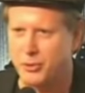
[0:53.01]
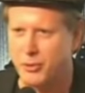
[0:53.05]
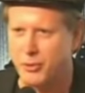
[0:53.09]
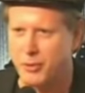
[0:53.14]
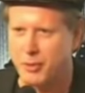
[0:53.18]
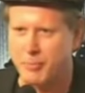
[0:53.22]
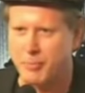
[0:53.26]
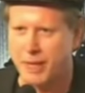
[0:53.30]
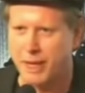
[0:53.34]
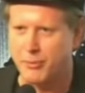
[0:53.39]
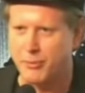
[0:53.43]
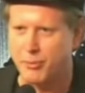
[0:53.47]
Do it
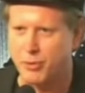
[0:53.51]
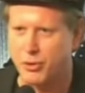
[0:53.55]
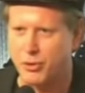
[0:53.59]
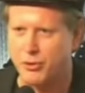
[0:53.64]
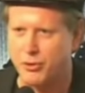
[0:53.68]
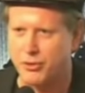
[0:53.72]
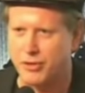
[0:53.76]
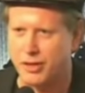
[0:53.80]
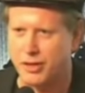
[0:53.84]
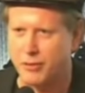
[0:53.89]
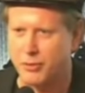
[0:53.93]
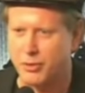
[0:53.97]
the way
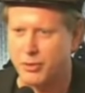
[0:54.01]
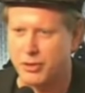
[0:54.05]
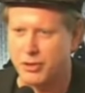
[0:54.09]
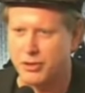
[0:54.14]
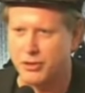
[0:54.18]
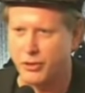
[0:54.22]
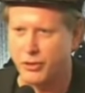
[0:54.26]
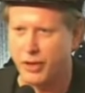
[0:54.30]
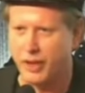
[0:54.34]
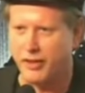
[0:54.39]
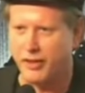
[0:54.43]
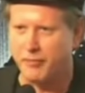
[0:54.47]
Babe Ruth did it
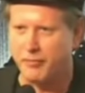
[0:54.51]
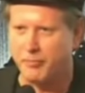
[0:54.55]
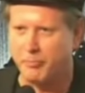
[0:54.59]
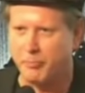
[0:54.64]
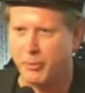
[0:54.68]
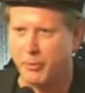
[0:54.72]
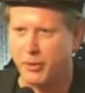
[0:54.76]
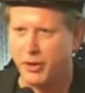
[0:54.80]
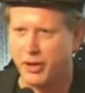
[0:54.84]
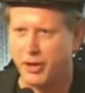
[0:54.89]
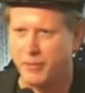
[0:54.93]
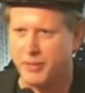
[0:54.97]
with a
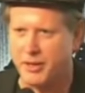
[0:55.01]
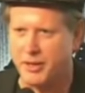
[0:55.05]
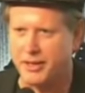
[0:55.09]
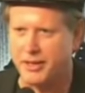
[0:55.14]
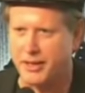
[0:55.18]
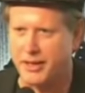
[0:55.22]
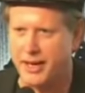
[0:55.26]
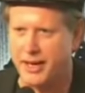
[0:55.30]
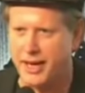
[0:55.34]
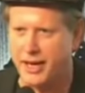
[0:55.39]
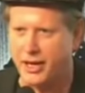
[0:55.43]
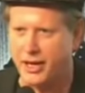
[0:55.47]
12
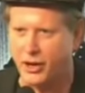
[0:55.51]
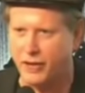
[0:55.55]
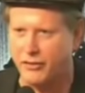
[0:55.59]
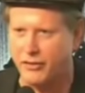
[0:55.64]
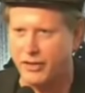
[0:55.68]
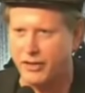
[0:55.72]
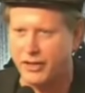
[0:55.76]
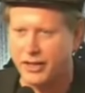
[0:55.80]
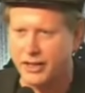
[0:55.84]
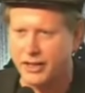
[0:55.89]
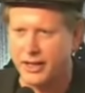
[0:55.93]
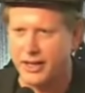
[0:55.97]
Boilermaker
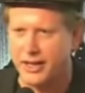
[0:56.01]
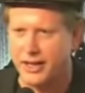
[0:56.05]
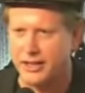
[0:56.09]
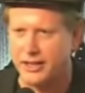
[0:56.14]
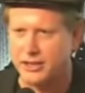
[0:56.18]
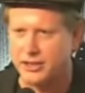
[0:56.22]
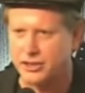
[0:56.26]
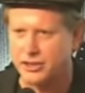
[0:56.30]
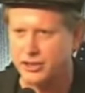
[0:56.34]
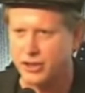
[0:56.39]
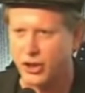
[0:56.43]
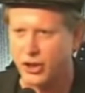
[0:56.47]
hangover
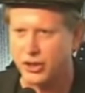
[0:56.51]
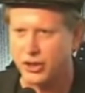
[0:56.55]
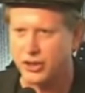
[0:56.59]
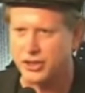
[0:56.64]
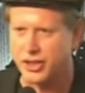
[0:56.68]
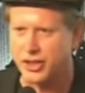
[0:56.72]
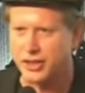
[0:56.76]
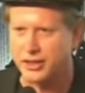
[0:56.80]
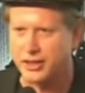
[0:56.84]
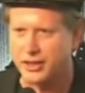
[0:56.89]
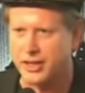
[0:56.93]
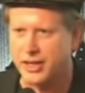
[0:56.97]
and a
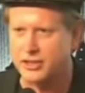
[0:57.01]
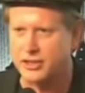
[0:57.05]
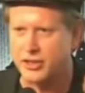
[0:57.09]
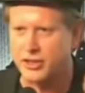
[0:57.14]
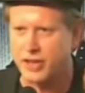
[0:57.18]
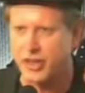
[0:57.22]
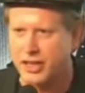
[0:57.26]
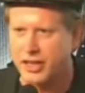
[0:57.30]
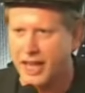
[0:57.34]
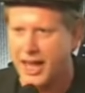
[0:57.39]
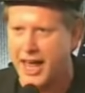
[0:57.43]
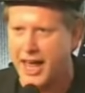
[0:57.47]
scorching
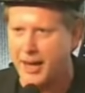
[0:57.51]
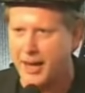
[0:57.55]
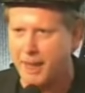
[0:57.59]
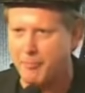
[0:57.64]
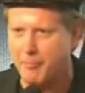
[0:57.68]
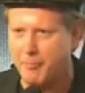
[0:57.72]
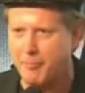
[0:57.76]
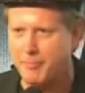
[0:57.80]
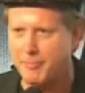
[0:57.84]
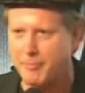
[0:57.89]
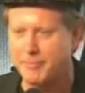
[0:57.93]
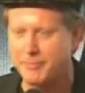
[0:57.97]
case of the
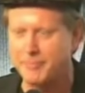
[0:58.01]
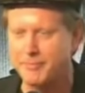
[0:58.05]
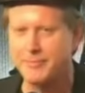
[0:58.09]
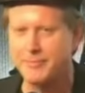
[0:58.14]
clap.